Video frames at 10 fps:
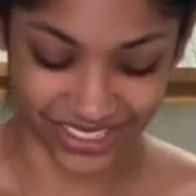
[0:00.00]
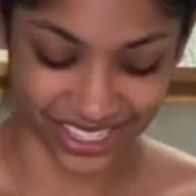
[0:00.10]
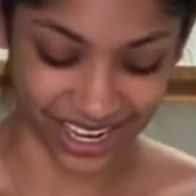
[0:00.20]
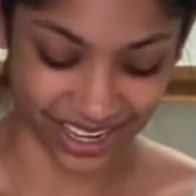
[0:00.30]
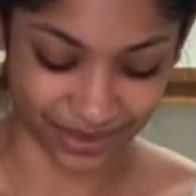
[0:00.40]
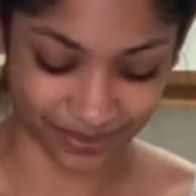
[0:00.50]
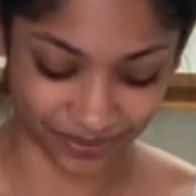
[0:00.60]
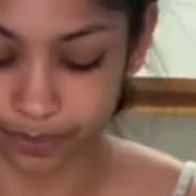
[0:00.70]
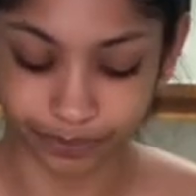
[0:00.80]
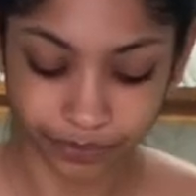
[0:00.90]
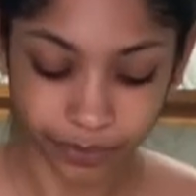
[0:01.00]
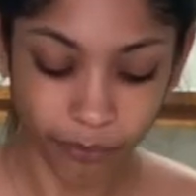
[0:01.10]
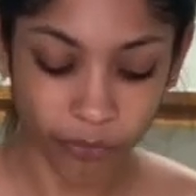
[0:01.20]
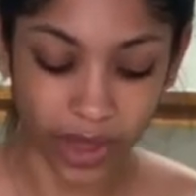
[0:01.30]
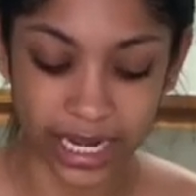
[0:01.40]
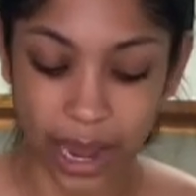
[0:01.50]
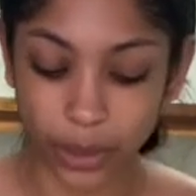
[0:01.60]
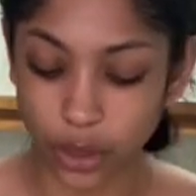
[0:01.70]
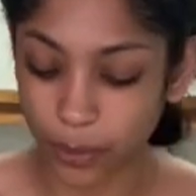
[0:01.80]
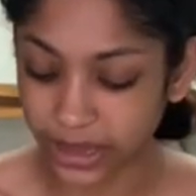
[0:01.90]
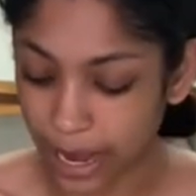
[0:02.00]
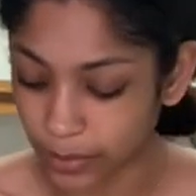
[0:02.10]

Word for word: just kidding. Now I don't put that